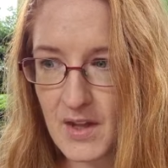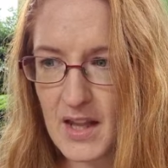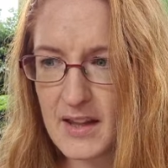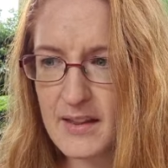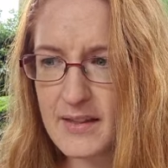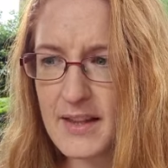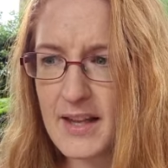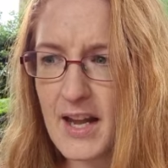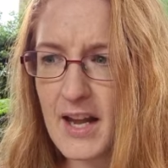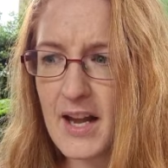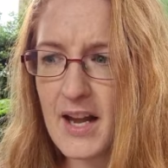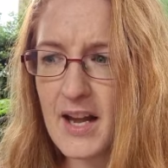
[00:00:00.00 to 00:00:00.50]

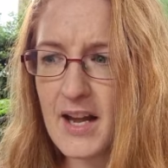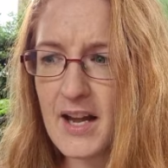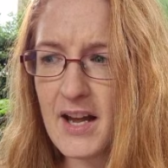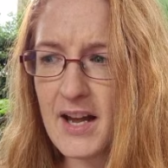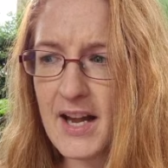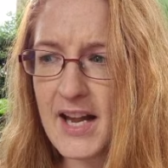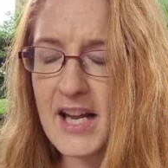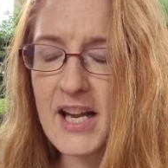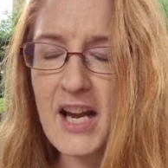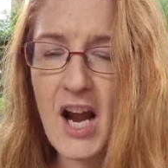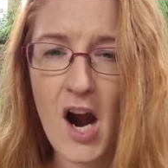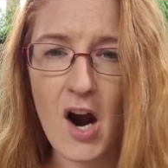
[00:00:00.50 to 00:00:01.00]
They're
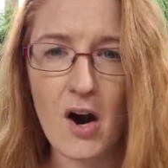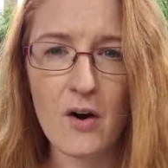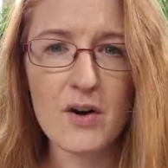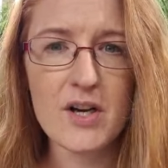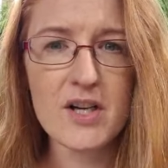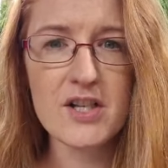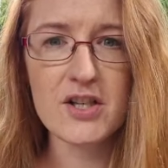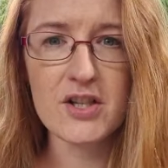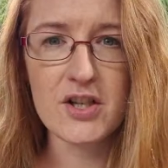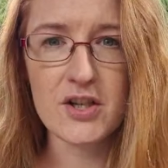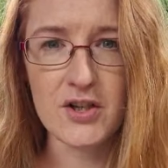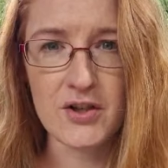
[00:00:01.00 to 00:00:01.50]

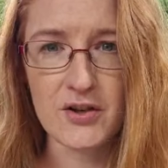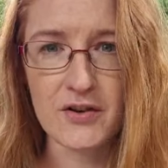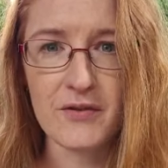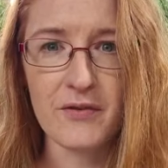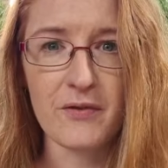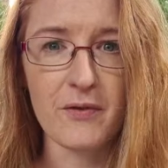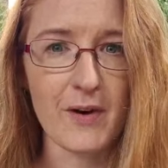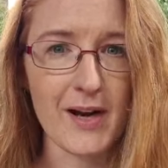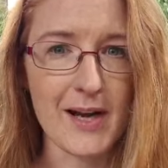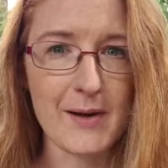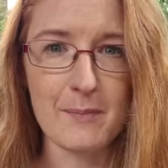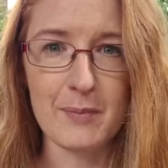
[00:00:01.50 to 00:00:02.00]
encouraged to do
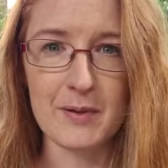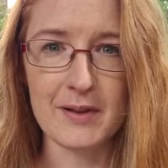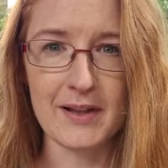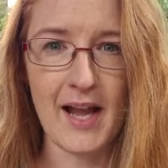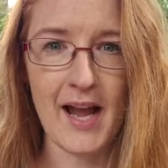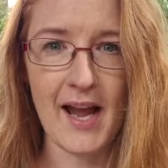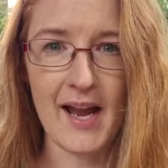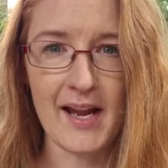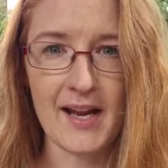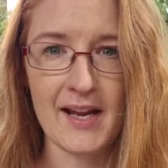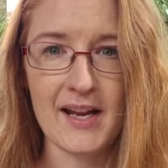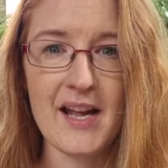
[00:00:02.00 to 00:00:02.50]
free
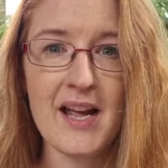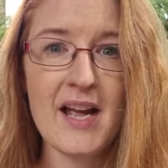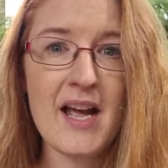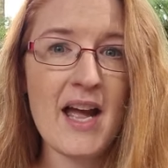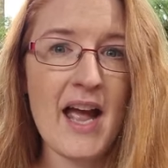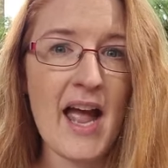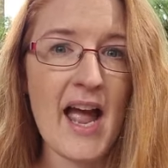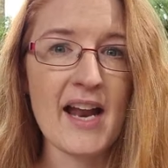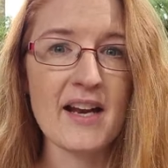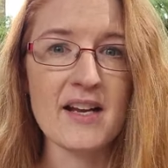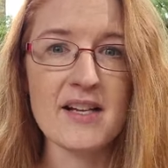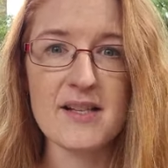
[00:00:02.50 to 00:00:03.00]
play
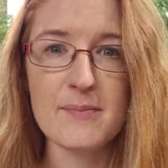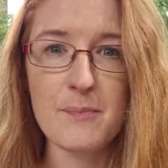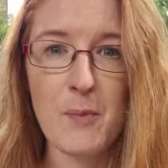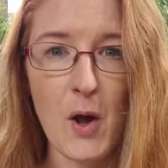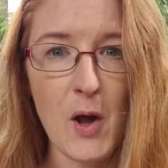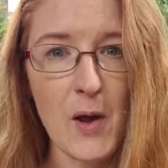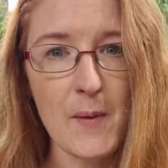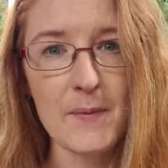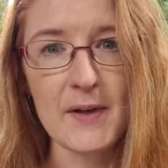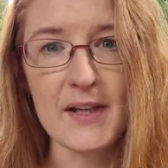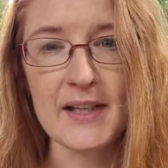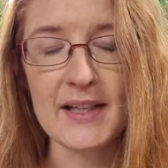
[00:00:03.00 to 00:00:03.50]
and it's
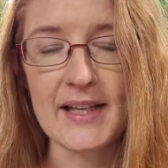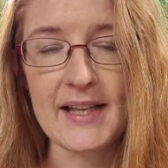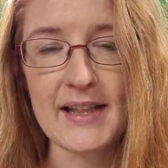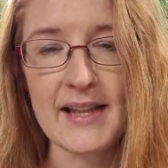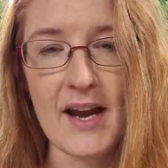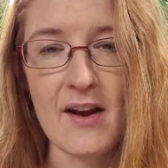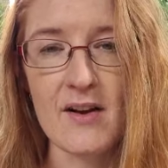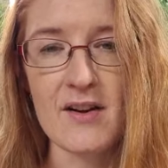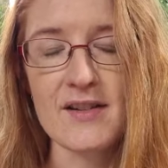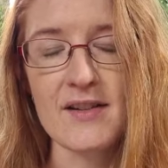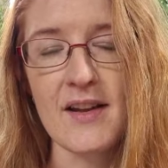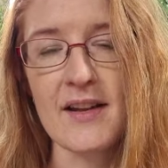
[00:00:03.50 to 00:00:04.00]
permanently
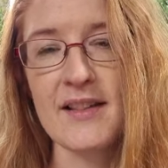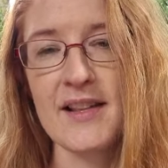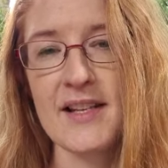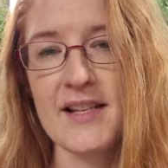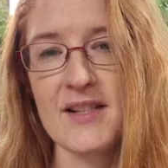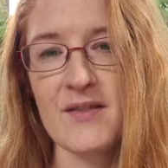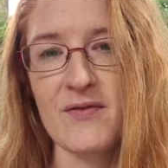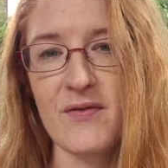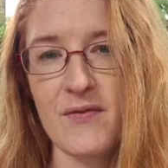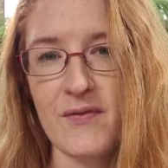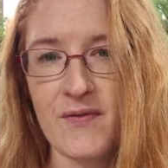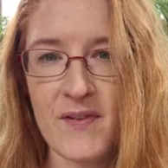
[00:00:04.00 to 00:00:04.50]
there. It's like
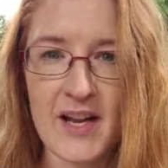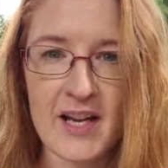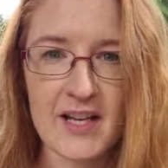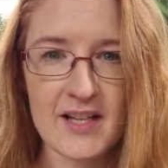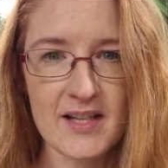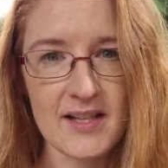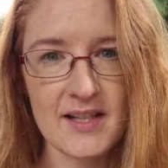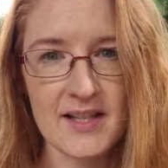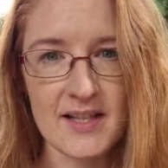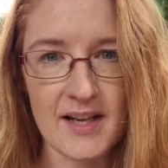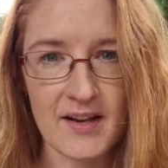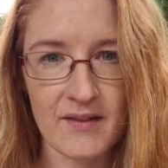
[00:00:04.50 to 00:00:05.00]
this
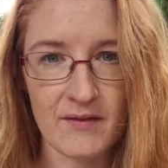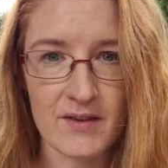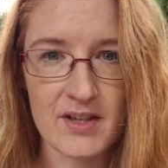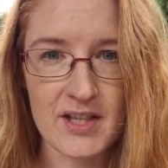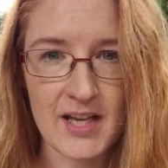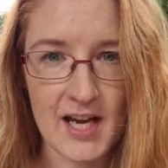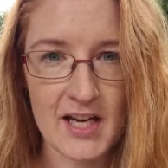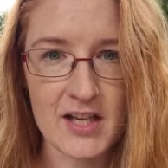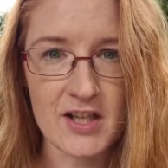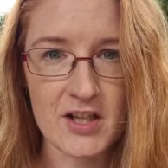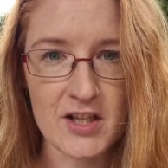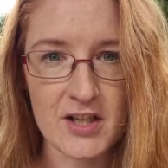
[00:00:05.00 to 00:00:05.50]
fixed
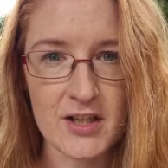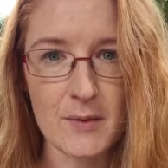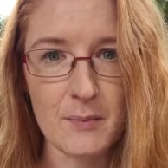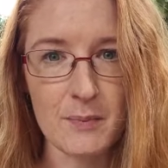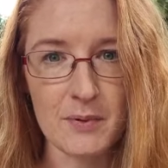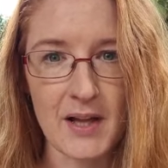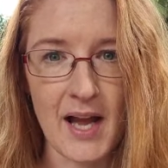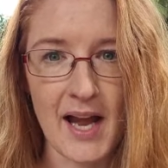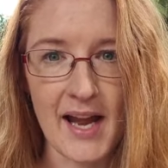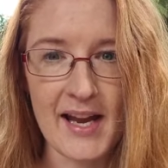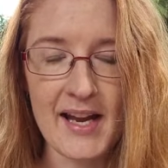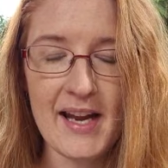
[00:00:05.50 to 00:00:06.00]
invitation to
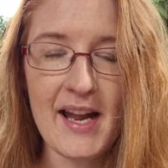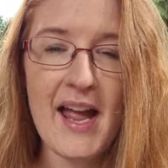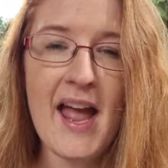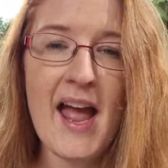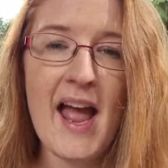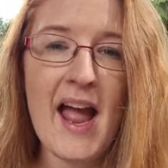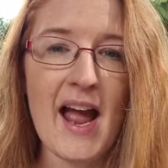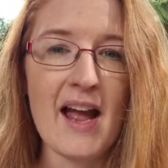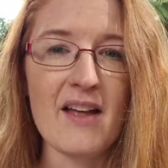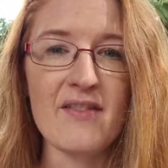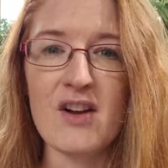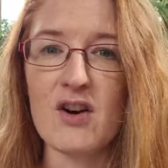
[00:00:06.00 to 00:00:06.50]
play
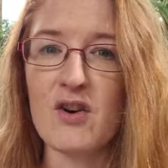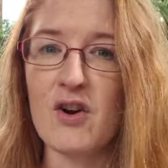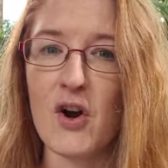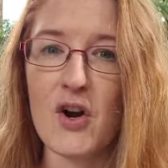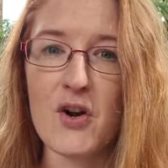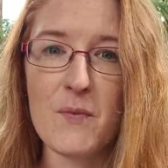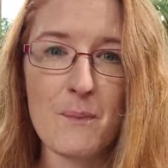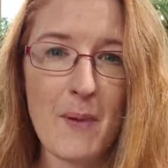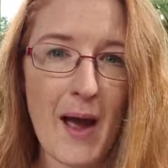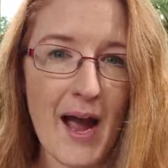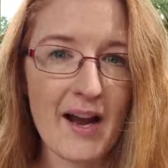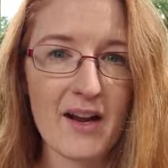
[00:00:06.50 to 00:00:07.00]
and they'll go
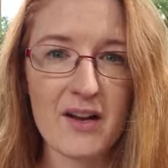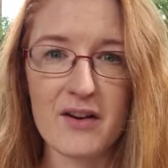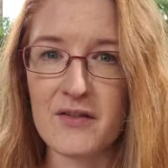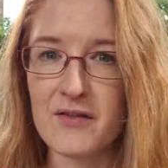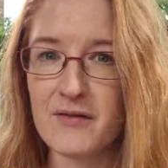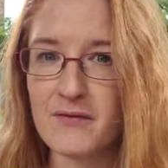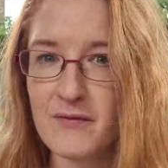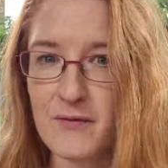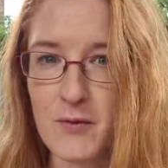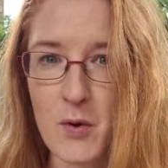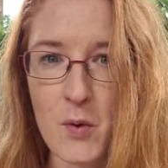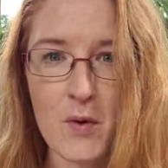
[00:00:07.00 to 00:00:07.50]
back
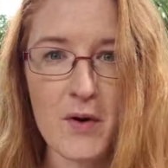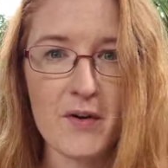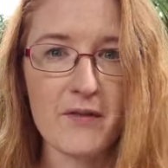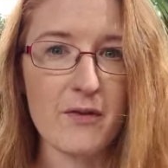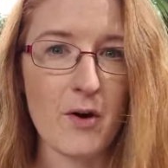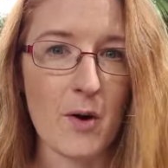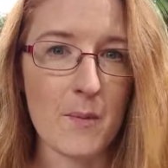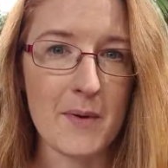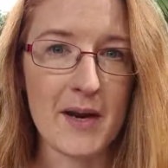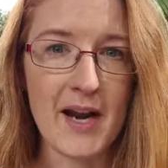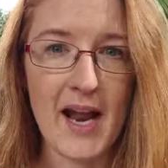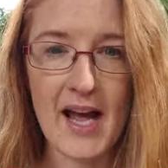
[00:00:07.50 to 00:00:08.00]
and forward
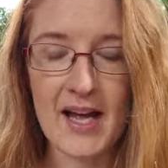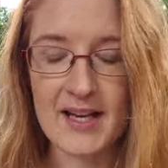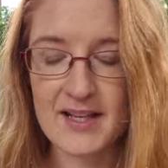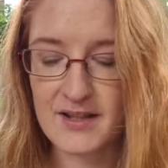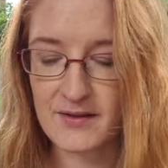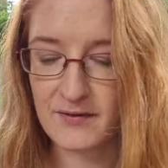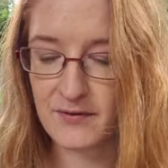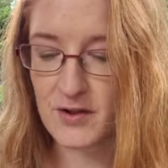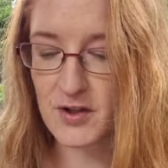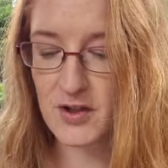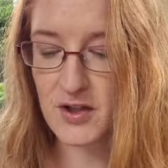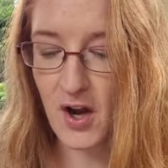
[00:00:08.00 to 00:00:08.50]
from it at
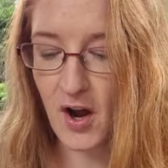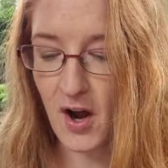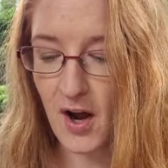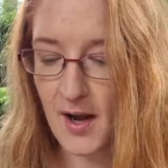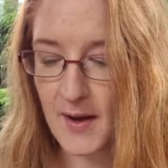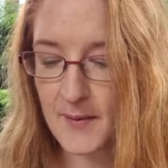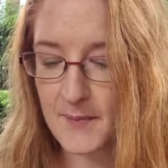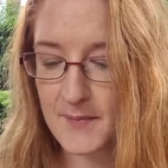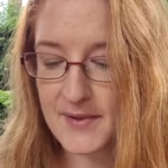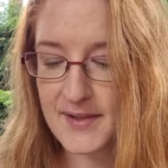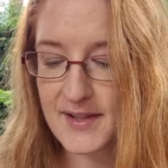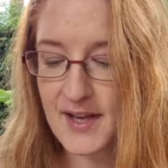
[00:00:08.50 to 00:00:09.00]
different
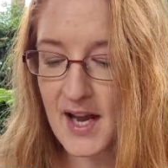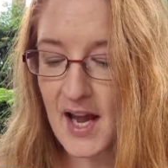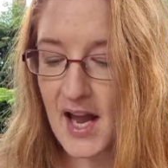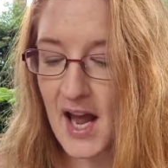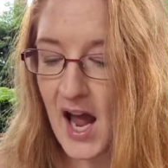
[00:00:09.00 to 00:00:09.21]
times.